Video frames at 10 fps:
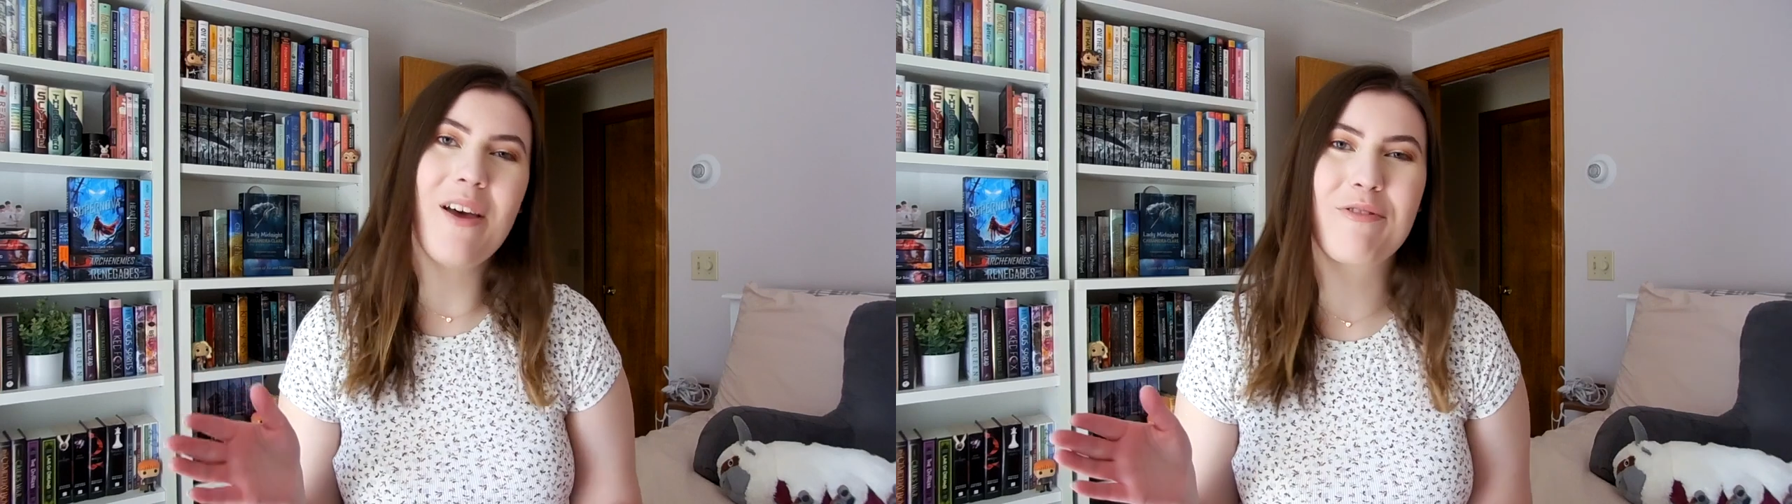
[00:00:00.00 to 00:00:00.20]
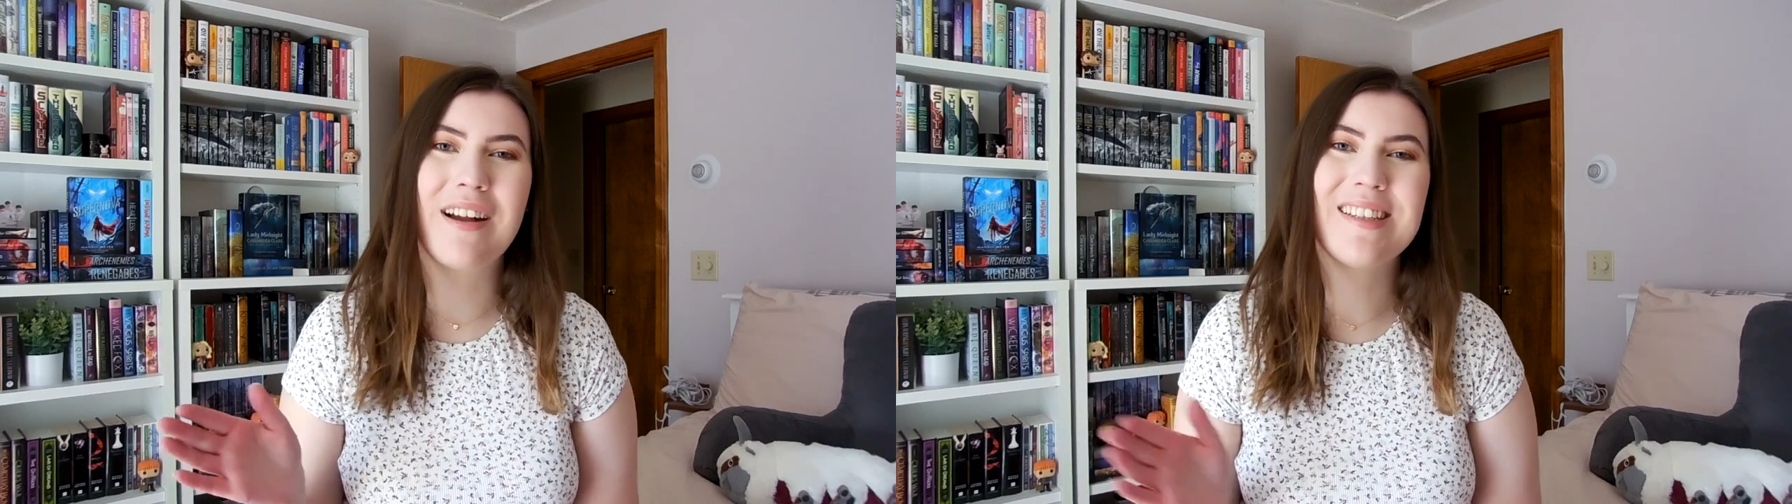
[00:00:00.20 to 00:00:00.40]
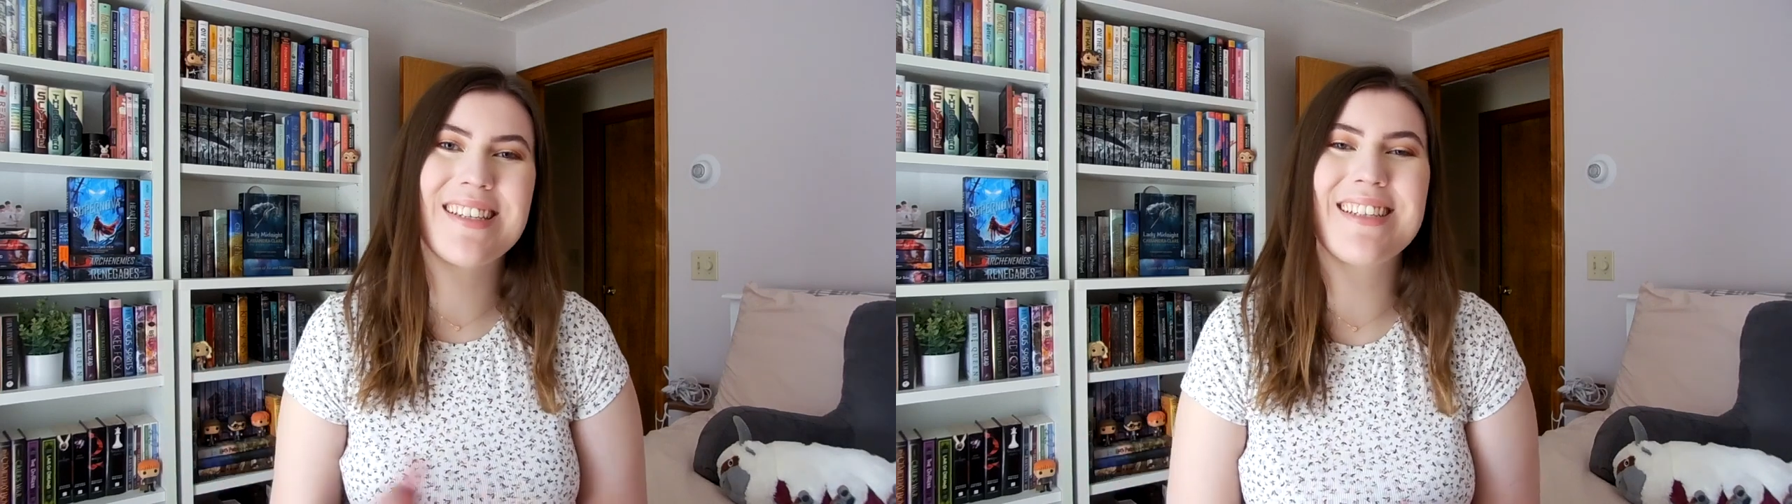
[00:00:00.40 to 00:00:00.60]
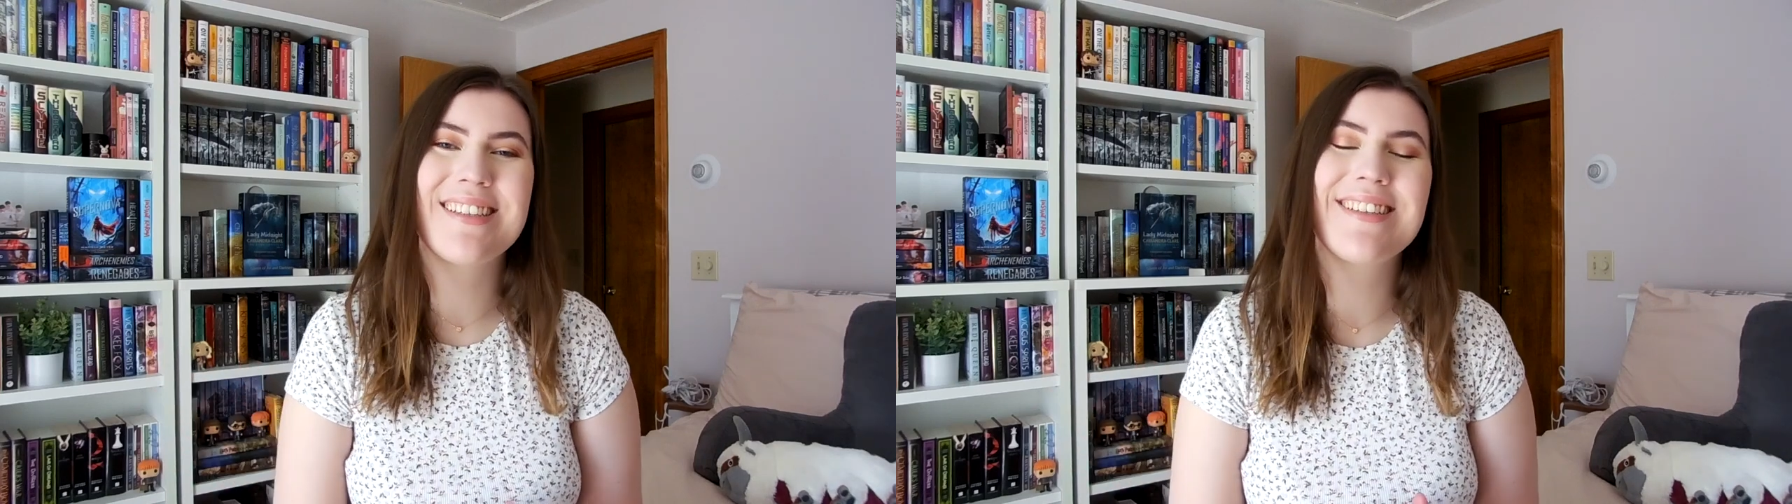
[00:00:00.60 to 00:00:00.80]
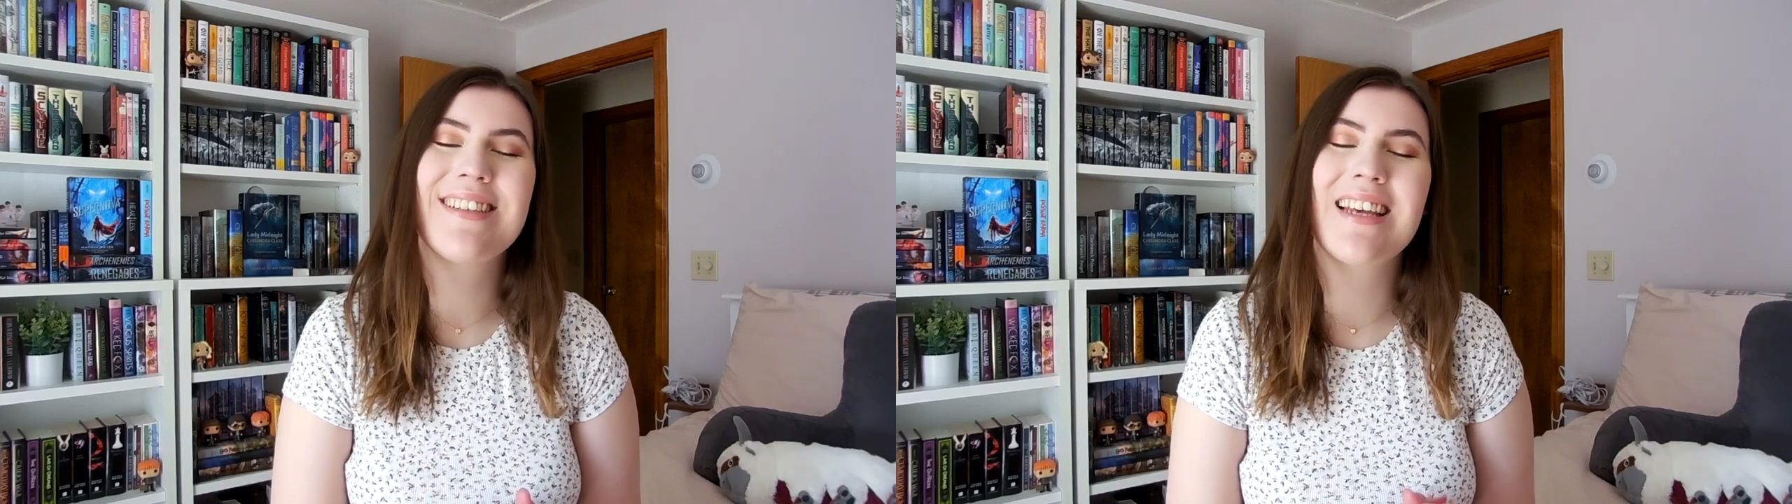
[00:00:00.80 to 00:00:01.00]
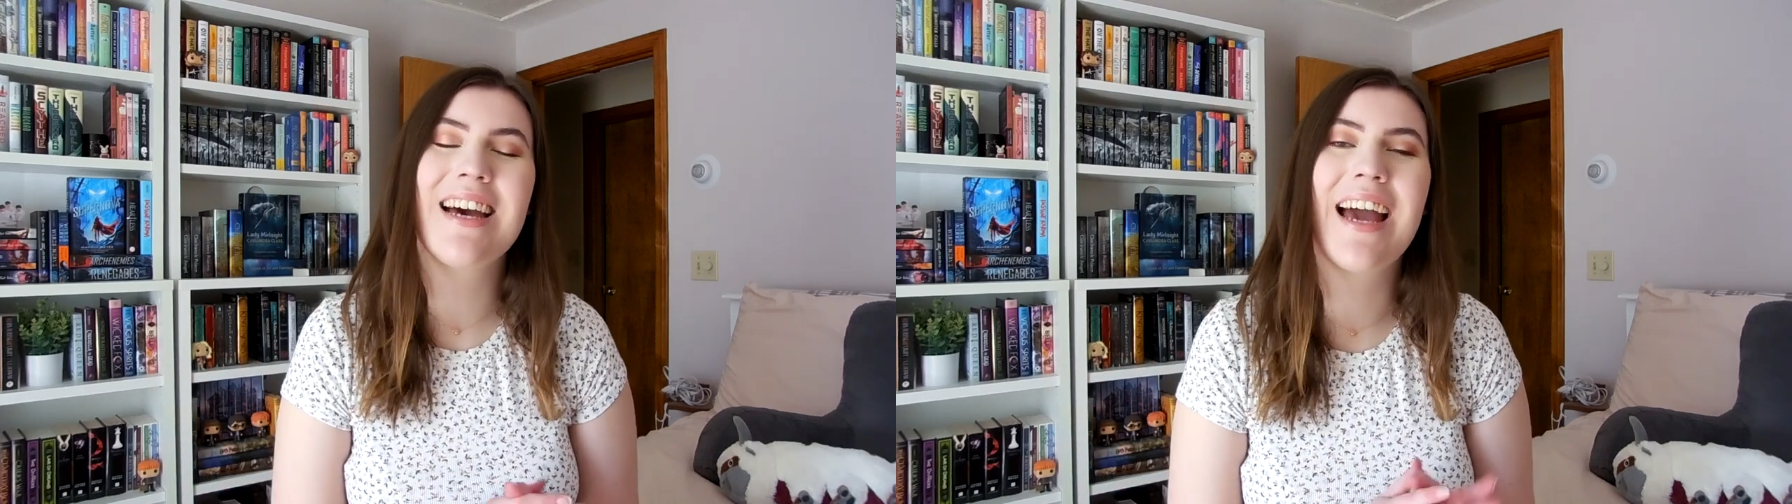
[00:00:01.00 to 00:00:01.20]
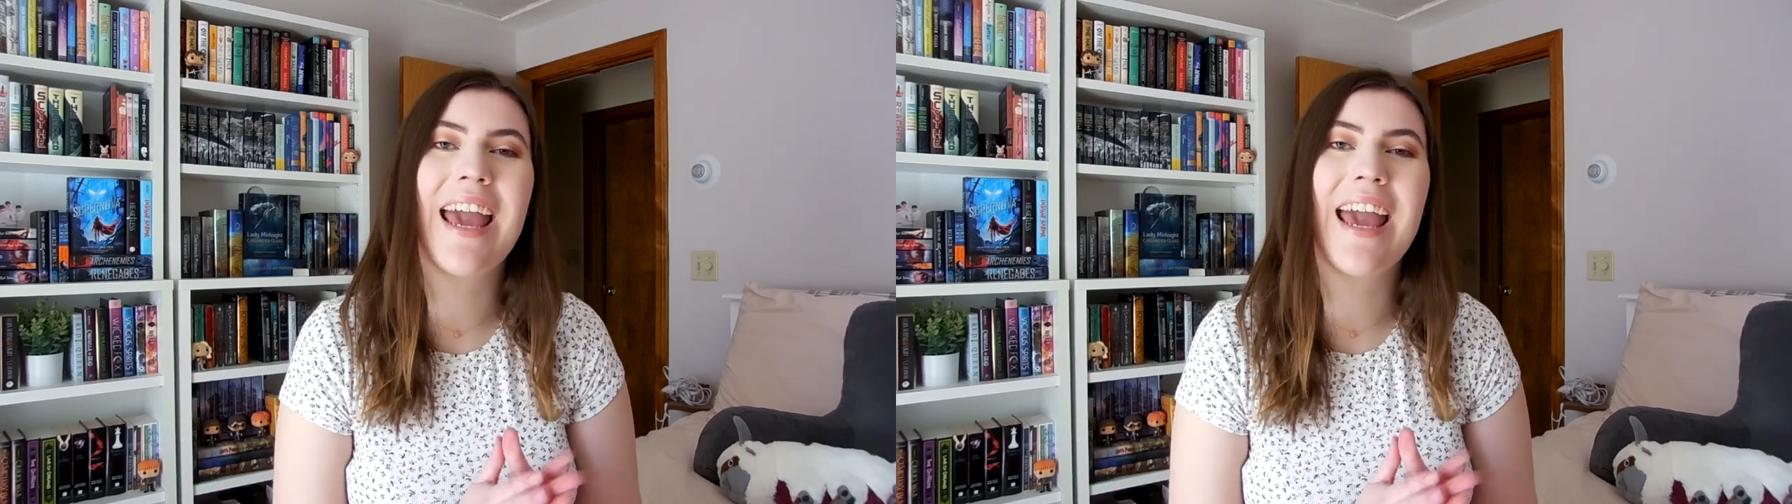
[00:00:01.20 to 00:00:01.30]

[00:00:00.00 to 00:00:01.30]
Hello friends, it's Lisa,